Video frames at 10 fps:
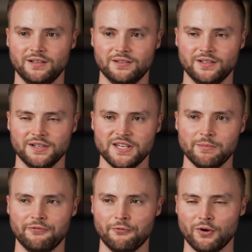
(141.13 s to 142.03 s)
Like I said
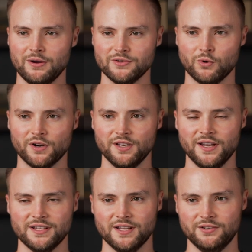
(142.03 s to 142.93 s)
before, I was working
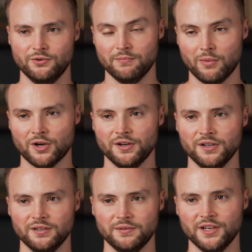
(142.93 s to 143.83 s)
as doing
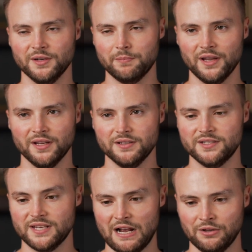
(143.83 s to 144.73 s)
marketing, getting paid
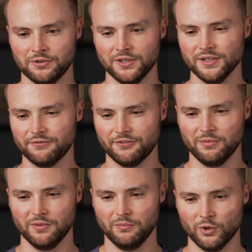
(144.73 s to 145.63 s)
salary
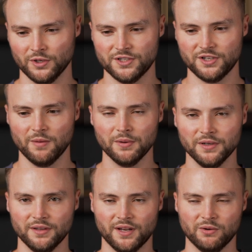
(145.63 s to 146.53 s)
from a mortgage
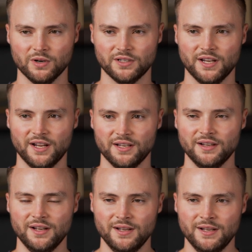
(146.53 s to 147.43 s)
company that I worked at,
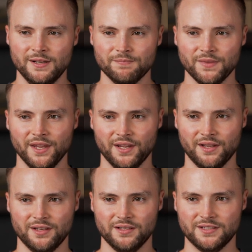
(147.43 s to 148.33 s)

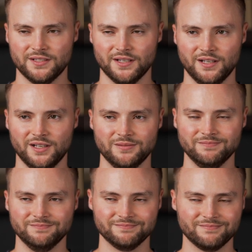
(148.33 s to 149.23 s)
and
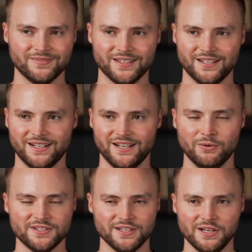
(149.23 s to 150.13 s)
um, I
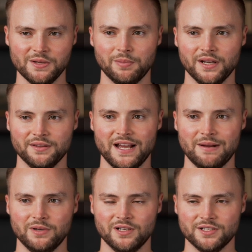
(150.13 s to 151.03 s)
wasn't getting paid
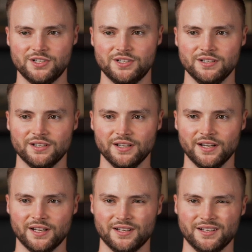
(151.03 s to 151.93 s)
that much,
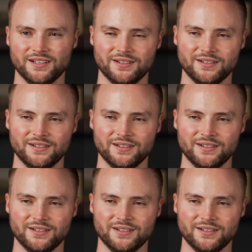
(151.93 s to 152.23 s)
and